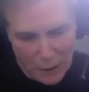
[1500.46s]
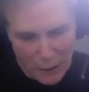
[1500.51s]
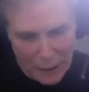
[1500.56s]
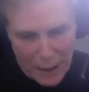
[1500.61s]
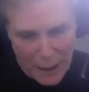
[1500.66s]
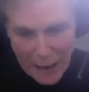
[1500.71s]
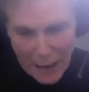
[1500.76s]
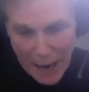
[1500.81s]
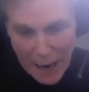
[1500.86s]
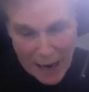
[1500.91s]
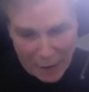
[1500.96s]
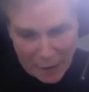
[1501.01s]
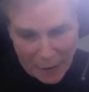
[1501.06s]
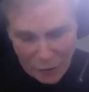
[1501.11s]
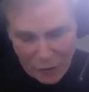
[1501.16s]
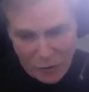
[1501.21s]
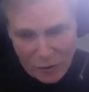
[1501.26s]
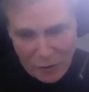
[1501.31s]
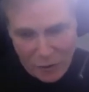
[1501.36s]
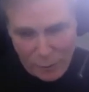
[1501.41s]
guy. I
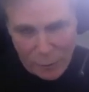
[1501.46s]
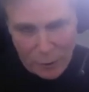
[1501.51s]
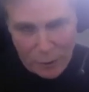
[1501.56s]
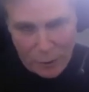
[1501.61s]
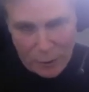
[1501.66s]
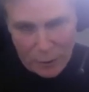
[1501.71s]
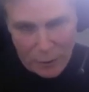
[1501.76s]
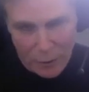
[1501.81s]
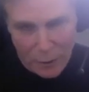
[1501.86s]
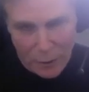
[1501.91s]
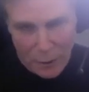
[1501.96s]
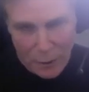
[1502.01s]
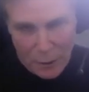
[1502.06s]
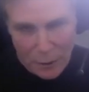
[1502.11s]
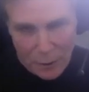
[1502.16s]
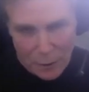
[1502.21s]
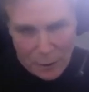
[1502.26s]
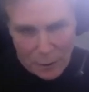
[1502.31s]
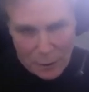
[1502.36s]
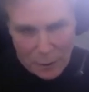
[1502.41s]
actually support
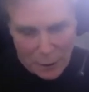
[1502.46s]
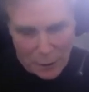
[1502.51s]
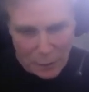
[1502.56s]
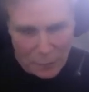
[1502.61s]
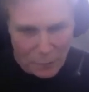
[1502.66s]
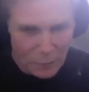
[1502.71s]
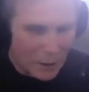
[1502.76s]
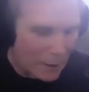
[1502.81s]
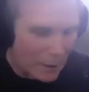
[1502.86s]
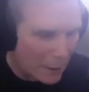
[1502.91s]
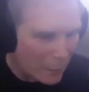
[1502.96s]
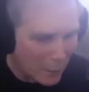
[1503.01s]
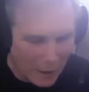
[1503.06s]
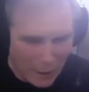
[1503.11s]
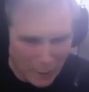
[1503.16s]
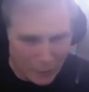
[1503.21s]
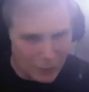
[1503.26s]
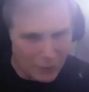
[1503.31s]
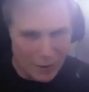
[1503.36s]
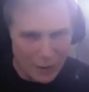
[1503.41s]
his. I don't
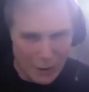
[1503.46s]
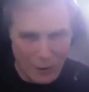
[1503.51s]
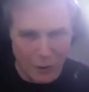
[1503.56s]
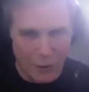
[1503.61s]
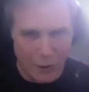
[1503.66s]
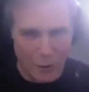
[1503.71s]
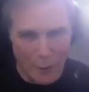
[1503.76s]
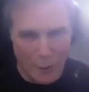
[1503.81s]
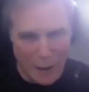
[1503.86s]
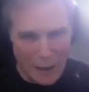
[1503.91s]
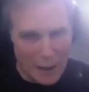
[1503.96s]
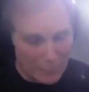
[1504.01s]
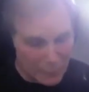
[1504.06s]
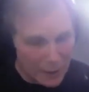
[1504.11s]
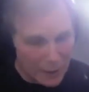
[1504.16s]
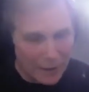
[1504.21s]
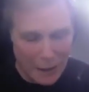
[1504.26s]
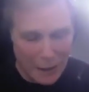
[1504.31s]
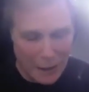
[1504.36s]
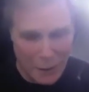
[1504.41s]
get political, but I
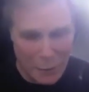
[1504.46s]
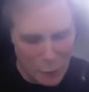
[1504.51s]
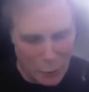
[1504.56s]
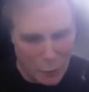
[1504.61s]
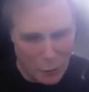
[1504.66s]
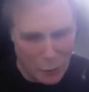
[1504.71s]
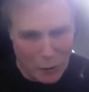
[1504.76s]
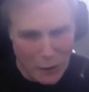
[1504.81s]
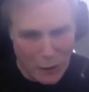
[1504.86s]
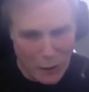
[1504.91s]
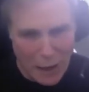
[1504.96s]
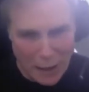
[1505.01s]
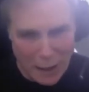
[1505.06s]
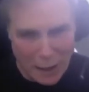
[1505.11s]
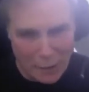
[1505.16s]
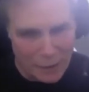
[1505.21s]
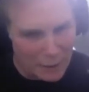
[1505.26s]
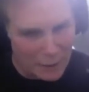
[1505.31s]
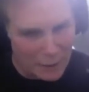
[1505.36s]
like Andrew a lot. I think